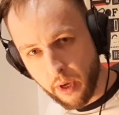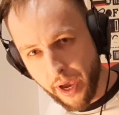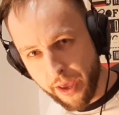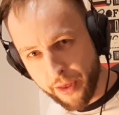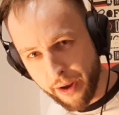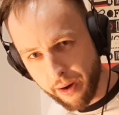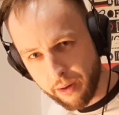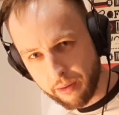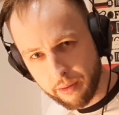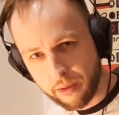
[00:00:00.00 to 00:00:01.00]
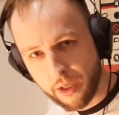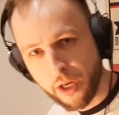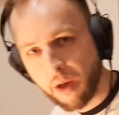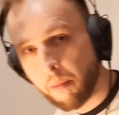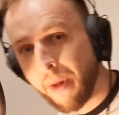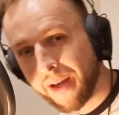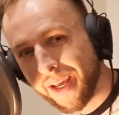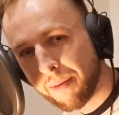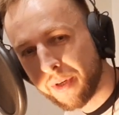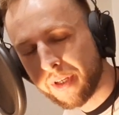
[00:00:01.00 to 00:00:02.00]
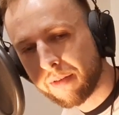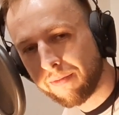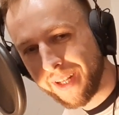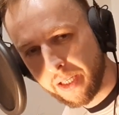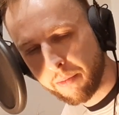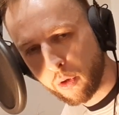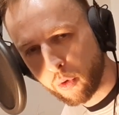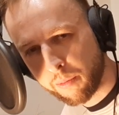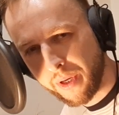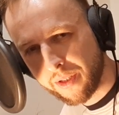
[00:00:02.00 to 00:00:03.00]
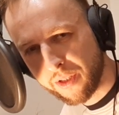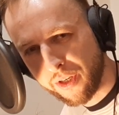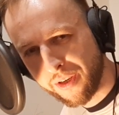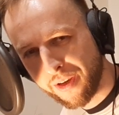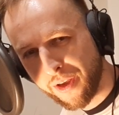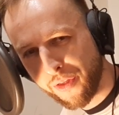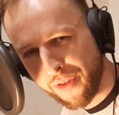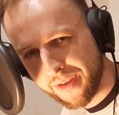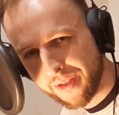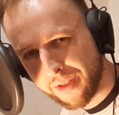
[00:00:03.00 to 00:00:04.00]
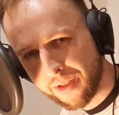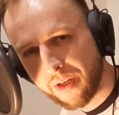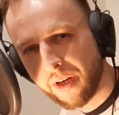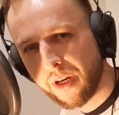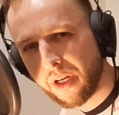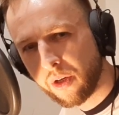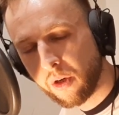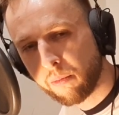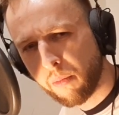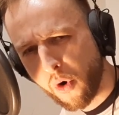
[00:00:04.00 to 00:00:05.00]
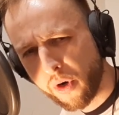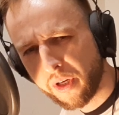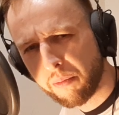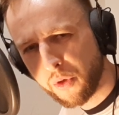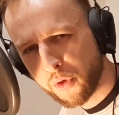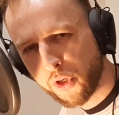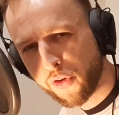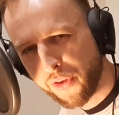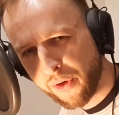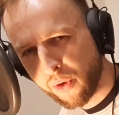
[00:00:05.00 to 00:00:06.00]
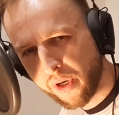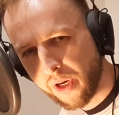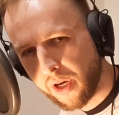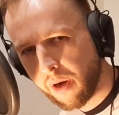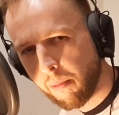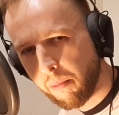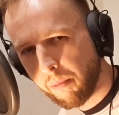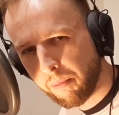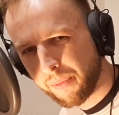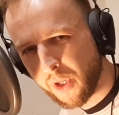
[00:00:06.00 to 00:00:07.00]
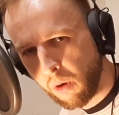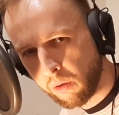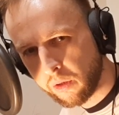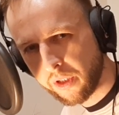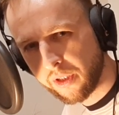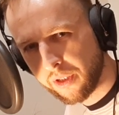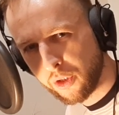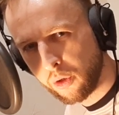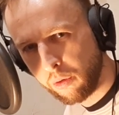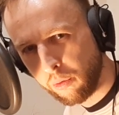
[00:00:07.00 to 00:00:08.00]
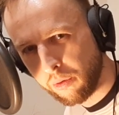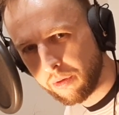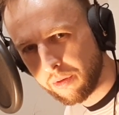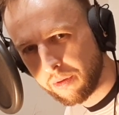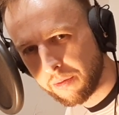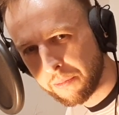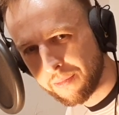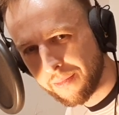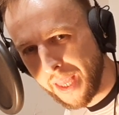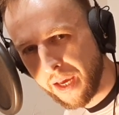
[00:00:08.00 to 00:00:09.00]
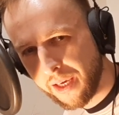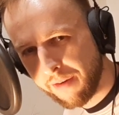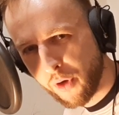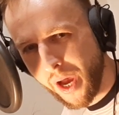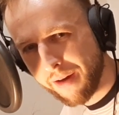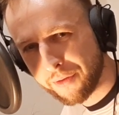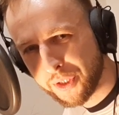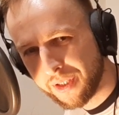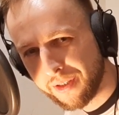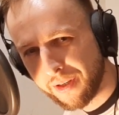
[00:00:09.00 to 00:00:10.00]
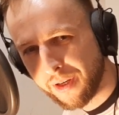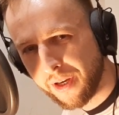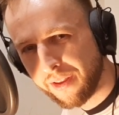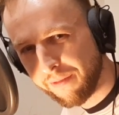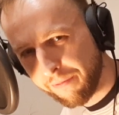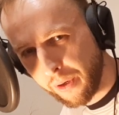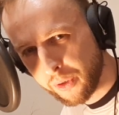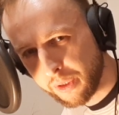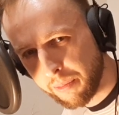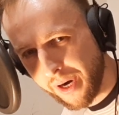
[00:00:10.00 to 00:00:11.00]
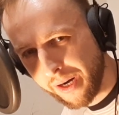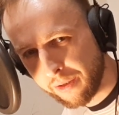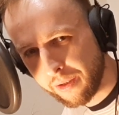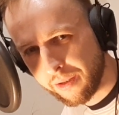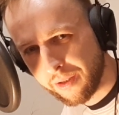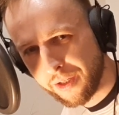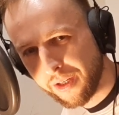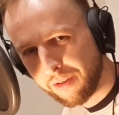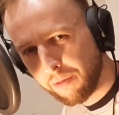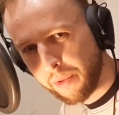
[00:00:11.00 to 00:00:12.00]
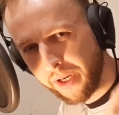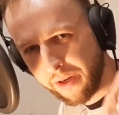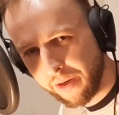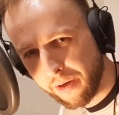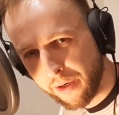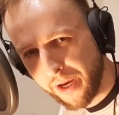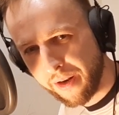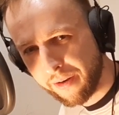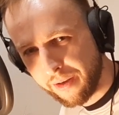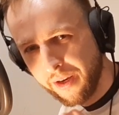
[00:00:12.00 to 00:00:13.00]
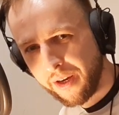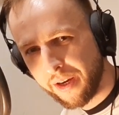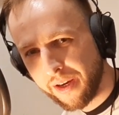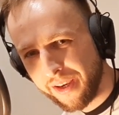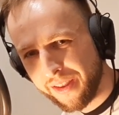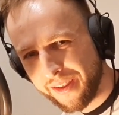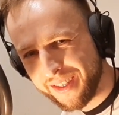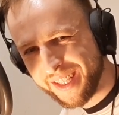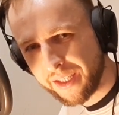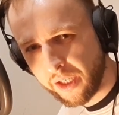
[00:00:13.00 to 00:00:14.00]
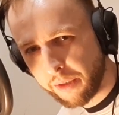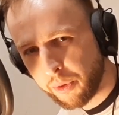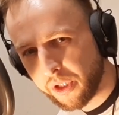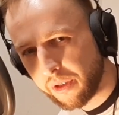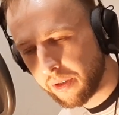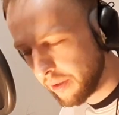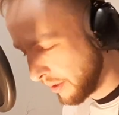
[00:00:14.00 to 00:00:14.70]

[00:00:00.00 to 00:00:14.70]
Hey there. My name is Vladimir Uspenskii and this is Non-boring music theory talk 2. If you haven't seen the first part, it will be here and in the description.